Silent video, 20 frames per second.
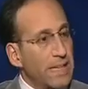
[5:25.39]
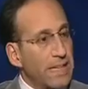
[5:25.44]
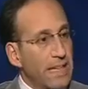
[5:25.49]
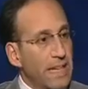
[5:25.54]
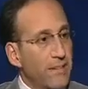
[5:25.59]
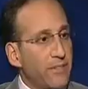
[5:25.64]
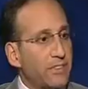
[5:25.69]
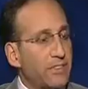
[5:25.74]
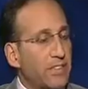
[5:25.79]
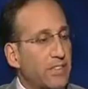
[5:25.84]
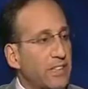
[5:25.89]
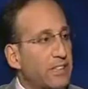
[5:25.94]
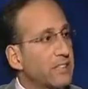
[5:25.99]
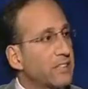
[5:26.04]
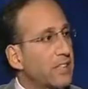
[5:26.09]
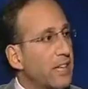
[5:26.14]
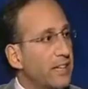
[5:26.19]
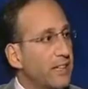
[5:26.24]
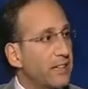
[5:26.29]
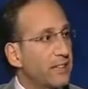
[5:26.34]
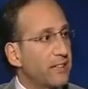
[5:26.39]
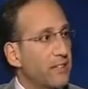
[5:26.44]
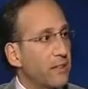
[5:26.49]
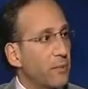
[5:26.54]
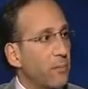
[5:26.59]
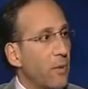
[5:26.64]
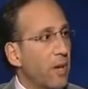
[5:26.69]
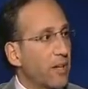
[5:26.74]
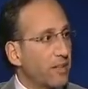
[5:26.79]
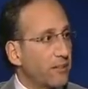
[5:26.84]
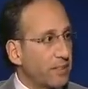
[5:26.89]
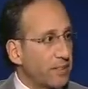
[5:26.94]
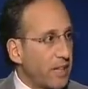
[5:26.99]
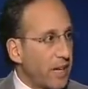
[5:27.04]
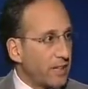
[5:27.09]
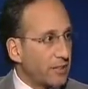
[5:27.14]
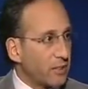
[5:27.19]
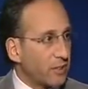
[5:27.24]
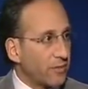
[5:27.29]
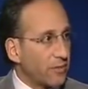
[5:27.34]
Give us an insight into the mind of a
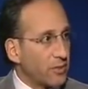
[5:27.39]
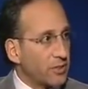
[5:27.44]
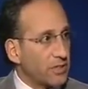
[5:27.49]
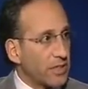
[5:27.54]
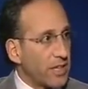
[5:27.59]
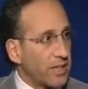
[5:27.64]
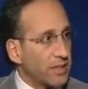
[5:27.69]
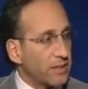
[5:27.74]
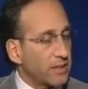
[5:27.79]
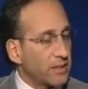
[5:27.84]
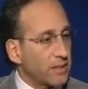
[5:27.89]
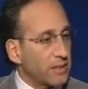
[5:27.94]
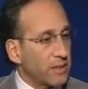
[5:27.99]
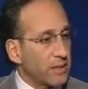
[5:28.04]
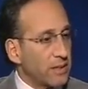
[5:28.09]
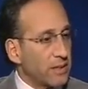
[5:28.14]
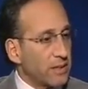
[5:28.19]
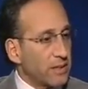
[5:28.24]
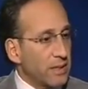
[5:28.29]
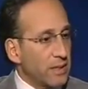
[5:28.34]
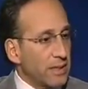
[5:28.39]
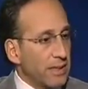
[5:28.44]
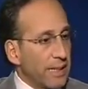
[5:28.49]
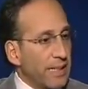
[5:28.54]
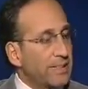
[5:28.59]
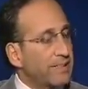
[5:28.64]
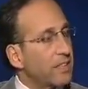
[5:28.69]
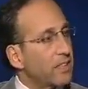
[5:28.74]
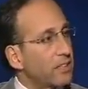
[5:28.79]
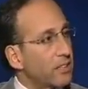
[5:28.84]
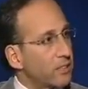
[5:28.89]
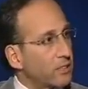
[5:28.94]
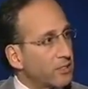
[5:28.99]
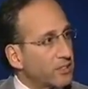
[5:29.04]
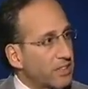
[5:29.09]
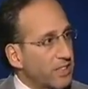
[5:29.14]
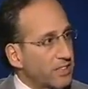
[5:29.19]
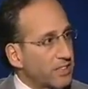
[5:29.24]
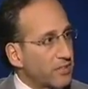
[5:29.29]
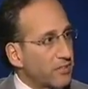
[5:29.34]
doctor for a second. It's a little
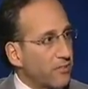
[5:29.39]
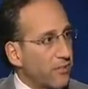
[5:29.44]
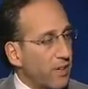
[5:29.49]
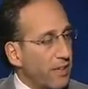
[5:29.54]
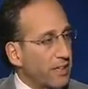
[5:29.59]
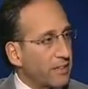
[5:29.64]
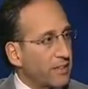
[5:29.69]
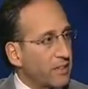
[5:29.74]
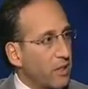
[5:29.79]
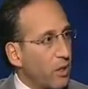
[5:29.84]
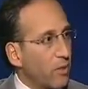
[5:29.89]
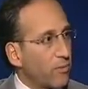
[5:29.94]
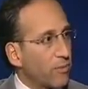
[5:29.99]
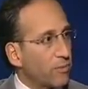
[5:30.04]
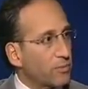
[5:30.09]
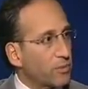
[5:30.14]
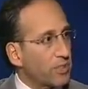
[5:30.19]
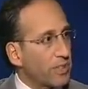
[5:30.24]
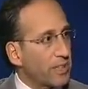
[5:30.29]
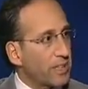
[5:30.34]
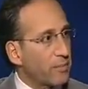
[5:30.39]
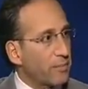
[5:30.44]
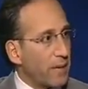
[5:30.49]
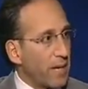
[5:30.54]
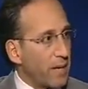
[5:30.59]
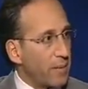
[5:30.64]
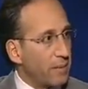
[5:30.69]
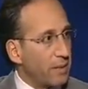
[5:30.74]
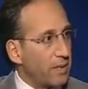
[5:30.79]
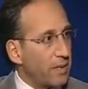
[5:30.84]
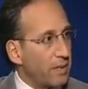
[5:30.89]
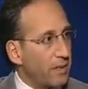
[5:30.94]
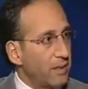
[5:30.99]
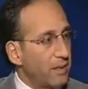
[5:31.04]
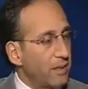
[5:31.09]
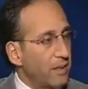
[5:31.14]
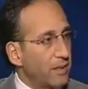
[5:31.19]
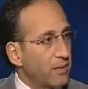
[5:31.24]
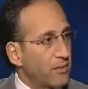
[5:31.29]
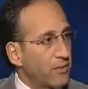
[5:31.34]
schizophrenic to go from seeing a baby
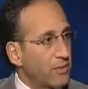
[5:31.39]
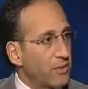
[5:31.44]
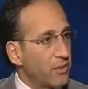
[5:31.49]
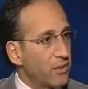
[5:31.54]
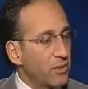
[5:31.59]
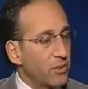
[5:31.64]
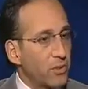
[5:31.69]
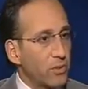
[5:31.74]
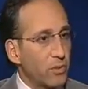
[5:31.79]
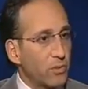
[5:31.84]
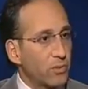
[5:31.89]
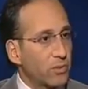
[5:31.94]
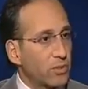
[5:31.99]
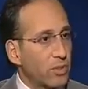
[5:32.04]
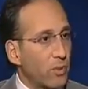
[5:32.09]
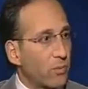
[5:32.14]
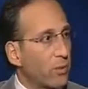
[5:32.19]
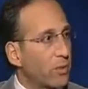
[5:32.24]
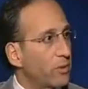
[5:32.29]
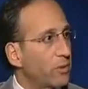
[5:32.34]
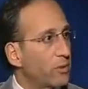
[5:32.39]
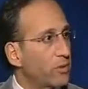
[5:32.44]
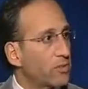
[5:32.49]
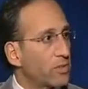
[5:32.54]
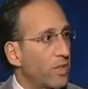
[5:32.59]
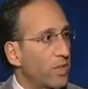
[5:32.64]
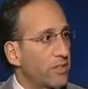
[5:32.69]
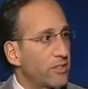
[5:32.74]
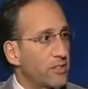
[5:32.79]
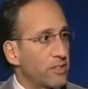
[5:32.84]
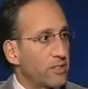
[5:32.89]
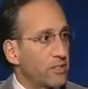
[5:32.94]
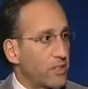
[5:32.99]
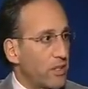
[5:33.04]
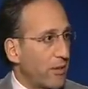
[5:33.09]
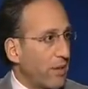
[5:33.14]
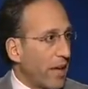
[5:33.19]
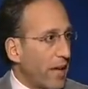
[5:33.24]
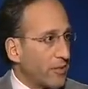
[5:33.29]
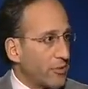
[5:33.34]
to someone who's a
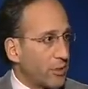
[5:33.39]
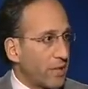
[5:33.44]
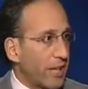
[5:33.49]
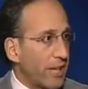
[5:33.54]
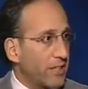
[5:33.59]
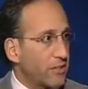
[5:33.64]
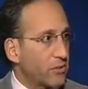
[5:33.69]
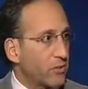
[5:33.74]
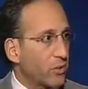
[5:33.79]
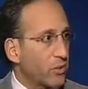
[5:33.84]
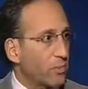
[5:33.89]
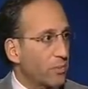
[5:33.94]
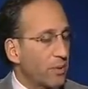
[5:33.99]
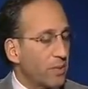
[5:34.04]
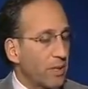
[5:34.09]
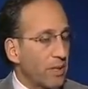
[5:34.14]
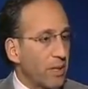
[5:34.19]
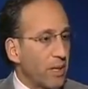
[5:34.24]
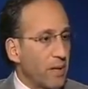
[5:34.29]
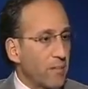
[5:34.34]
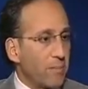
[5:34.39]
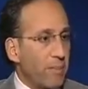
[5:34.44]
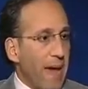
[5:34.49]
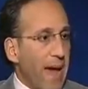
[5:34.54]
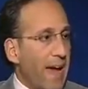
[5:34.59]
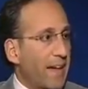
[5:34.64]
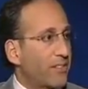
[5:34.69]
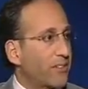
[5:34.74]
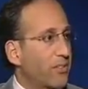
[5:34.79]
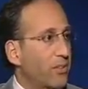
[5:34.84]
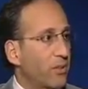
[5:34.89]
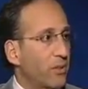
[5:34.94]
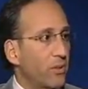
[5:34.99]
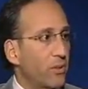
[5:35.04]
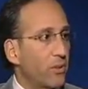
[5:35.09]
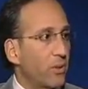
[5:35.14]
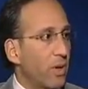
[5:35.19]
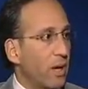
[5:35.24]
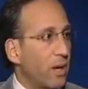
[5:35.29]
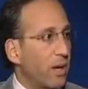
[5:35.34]
geriatric age group, back
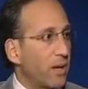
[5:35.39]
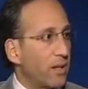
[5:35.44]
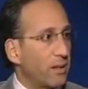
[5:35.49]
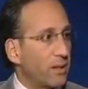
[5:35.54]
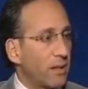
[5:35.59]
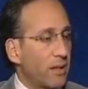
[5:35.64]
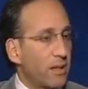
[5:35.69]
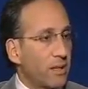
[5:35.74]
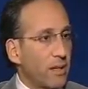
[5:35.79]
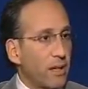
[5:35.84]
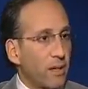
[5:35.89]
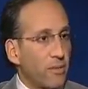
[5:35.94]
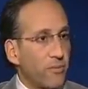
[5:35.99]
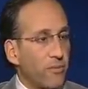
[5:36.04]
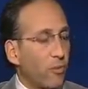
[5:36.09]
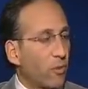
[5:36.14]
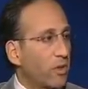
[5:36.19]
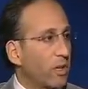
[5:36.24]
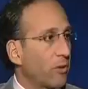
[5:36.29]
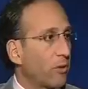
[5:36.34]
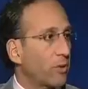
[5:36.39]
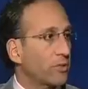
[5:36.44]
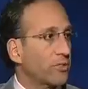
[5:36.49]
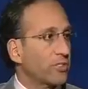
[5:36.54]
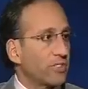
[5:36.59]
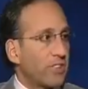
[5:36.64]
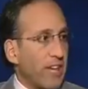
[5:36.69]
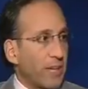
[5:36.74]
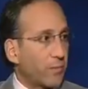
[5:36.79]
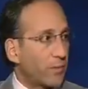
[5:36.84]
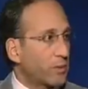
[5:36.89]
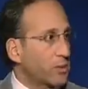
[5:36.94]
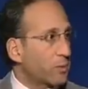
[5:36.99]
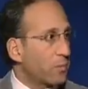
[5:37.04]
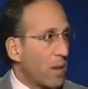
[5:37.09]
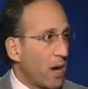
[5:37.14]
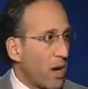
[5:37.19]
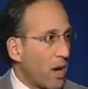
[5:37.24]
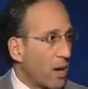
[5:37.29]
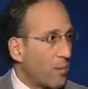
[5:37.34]
to a 40-year-old sandwich
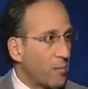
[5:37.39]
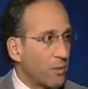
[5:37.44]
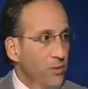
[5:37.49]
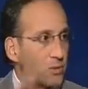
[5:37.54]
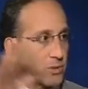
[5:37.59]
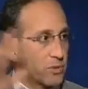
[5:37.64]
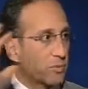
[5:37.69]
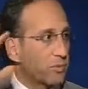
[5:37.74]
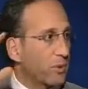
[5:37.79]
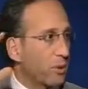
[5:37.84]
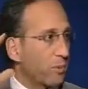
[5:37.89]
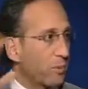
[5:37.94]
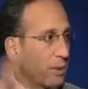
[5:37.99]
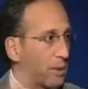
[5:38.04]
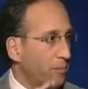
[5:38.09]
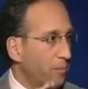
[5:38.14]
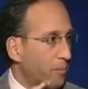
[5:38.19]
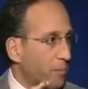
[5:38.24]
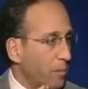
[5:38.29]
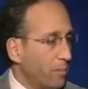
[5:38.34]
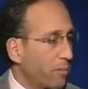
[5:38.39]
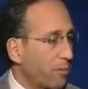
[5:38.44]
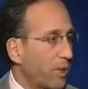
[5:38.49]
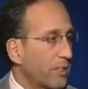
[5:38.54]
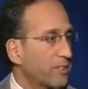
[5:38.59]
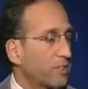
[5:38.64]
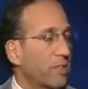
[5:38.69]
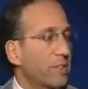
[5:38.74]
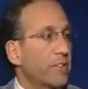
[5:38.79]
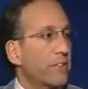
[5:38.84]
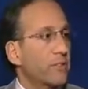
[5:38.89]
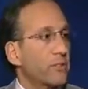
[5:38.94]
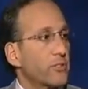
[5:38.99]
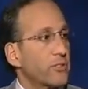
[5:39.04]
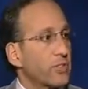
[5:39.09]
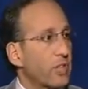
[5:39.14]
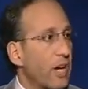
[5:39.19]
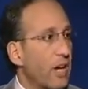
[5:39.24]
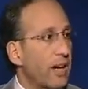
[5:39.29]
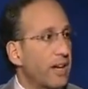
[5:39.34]
mom who's being compressed on either
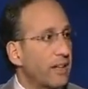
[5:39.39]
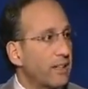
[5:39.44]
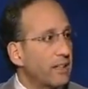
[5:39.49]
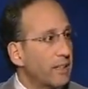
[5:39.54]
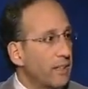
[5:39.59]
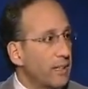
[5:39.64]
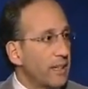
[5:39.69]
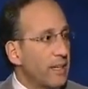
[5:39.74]
side.